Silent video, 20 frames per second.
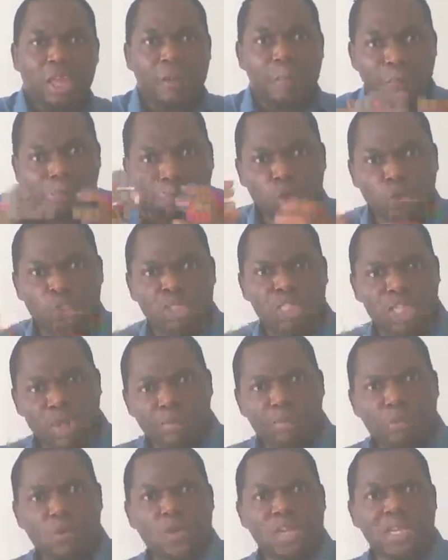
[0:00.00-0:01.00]
He put
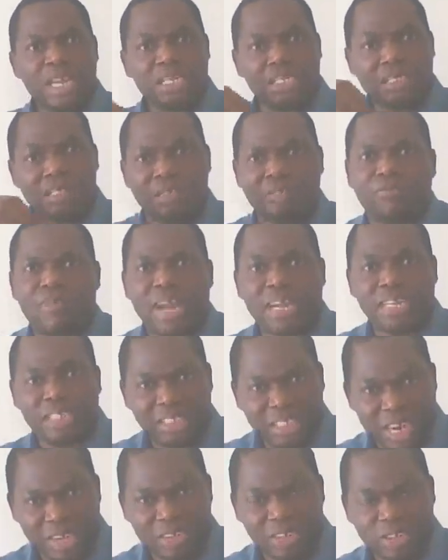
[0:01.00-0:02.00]
Igbo in a
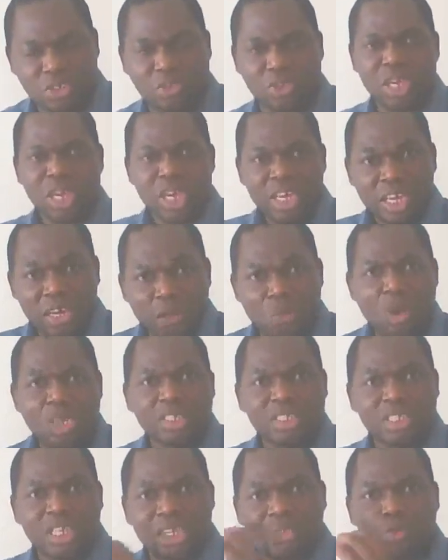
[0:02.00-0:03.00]
defined territory. He
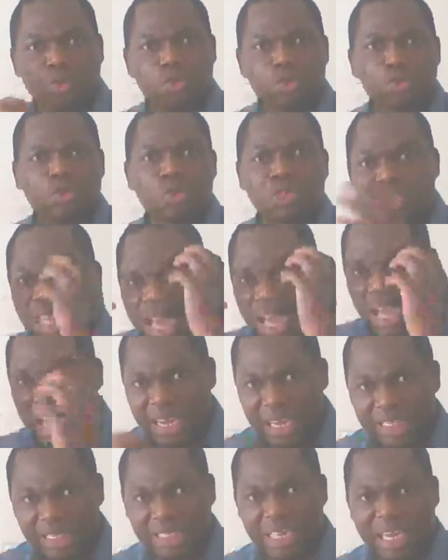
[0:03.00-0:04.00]
wants them to use
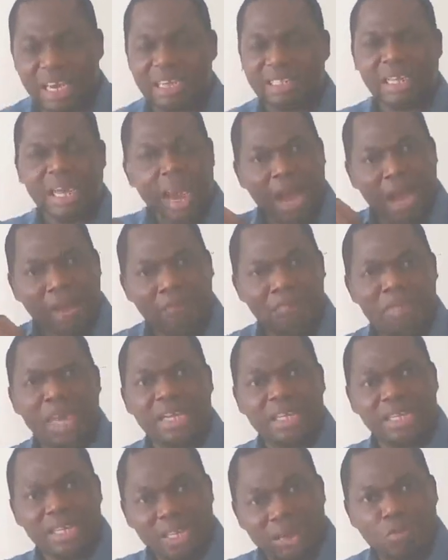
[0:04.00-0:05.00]
their intellect and
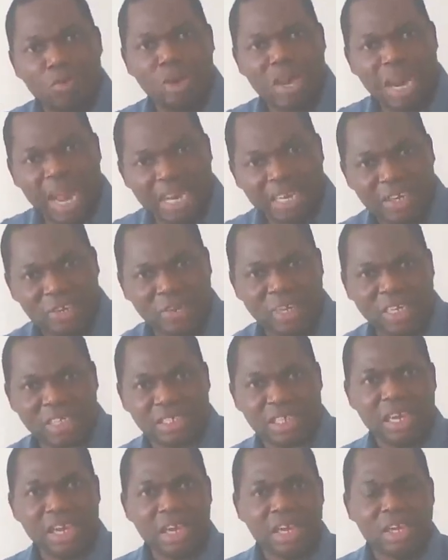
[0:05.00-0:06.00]
make Igbo land
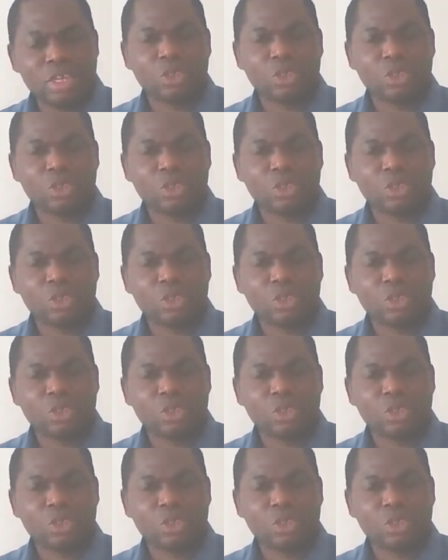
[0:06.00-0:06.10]
great.